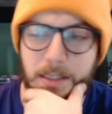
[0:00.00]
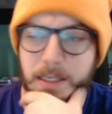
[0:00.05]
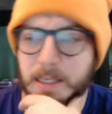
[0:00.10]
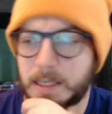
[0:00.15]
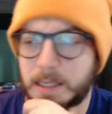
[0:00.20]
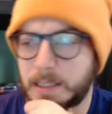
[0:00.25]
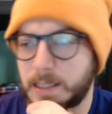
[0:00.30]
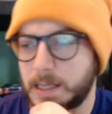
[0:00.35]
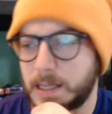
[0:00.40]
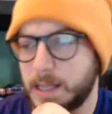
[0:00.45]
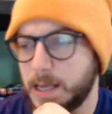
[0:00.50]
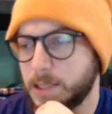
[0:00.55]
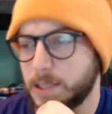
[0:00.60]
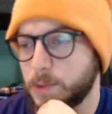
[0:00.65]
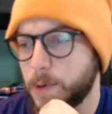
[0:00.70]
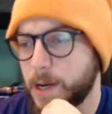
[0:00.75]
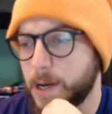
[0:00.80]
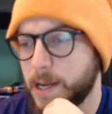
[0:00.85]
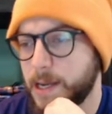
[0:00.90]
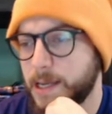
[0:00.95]
this, and that's
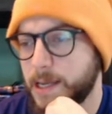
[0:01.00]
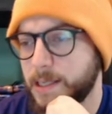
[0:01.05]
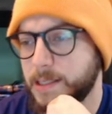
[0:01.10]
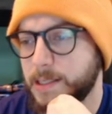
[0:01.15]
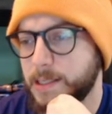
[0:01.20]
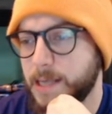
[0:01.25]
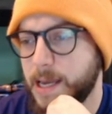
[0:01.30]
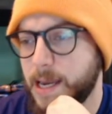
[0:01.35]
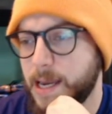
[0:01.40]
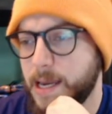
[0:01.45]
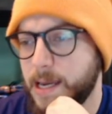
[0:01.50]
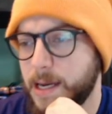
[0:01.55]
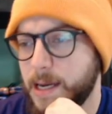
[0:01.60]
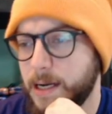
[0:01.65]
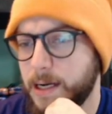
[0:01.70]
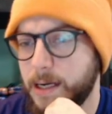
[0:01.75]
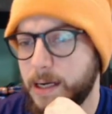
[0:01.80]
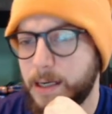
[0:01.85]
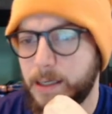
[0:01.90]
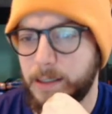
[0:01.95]
why it's
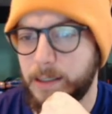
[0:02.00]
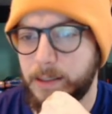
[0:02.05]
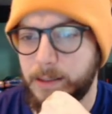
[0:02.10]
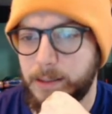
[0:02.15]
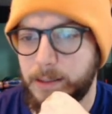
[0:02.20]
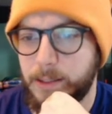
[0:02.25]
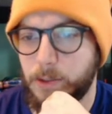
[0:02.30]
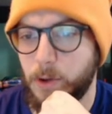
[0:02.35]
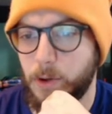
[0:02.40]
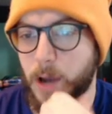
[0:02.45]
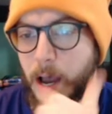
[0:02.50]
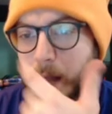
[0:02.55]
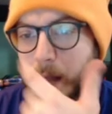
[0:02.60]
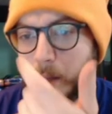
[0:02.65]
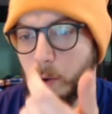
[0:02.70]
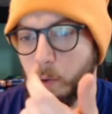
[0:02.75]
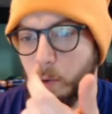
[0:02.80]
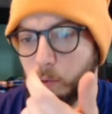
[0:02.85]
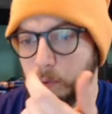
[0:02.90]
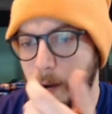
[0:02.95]
a
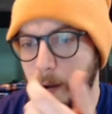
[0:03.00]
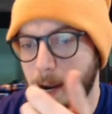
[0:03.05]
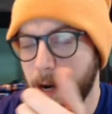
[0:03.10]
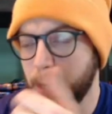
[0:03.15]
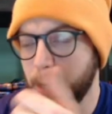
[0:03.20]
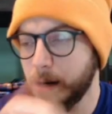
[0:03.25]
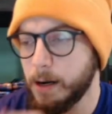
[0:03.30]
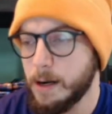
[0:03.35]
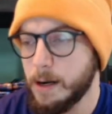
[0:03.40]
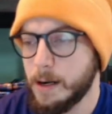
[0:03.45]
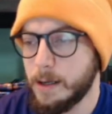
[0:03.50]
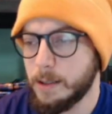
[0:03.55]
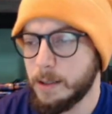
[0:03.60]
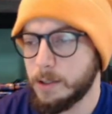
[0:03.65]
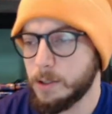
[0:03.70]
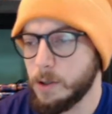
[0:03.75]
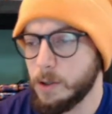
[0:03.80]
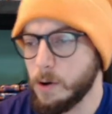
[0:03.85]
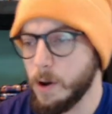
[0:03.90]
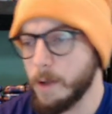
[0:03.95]
holo rare.
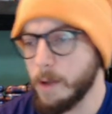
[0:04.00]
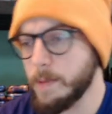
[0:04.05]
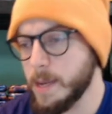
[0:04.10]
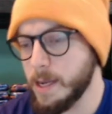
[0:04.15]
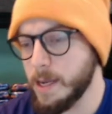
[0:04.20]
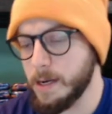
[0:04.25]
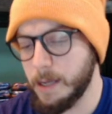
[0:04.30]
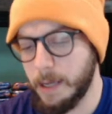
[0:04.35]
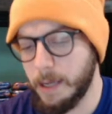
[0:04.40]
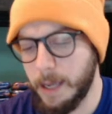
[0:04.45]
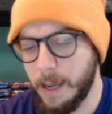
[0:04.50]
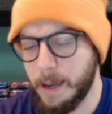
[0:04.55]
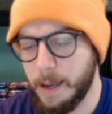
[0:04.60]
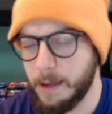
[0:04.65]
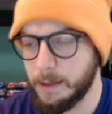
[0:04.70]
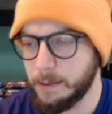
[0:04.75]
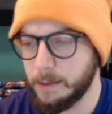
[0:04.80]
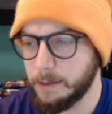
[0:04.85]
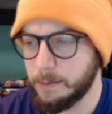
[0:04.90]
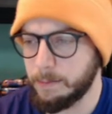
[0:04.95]
So, I mean, yeah,
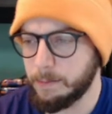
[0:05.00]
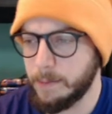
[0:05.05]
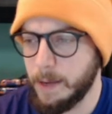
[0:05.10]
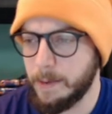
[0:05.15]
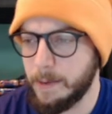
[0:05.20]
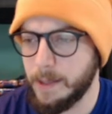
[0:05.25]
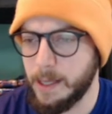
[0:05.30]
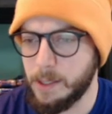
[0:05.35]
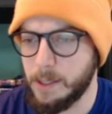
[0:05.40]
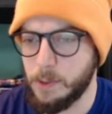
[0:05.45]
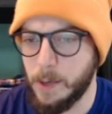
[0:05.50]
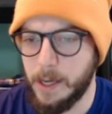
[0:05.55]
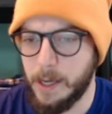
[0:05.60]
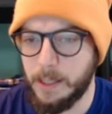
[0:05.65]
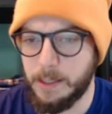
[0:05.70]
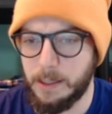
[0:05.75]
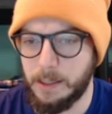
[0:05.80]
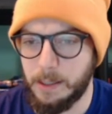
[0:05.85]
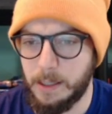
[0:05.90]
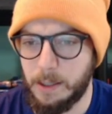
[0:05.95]
maybe that's why
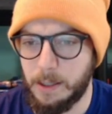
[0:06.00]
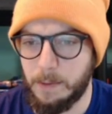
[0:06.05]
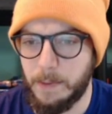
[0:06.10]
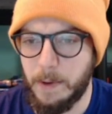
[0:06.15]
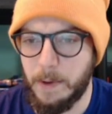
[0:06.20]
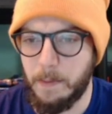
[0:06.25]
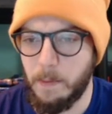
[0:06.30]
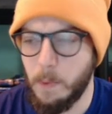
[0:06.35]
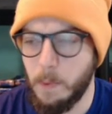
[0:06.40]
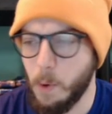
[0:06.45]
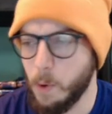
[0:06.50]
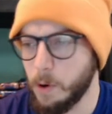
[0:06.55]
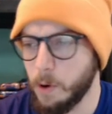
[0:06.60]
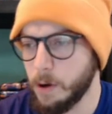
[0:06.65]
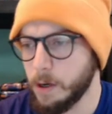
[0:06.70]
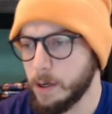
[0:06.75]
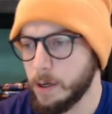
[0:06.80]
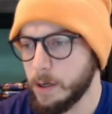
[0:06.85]
it's a little bit more